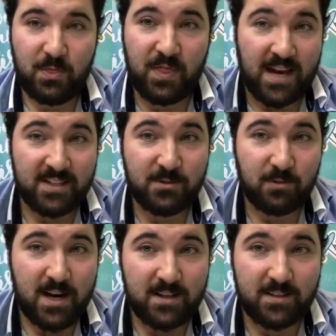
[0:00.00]
That is
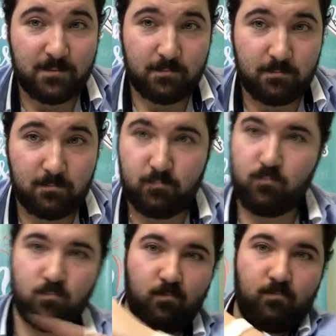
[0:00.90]
red.
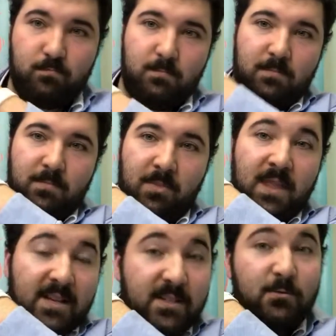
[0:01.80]

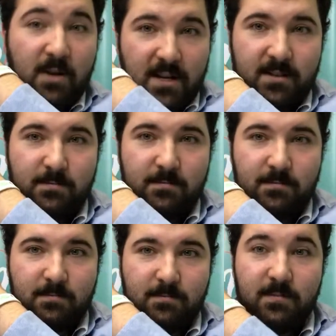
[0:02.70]
That is red.
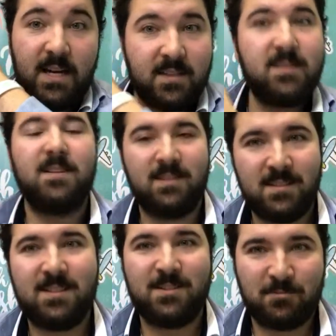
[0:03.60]
Yes,
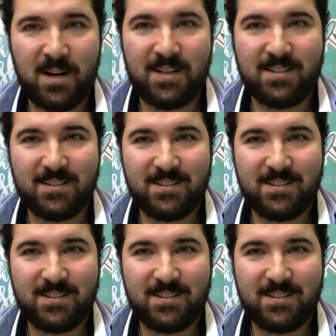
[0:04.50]
this is red.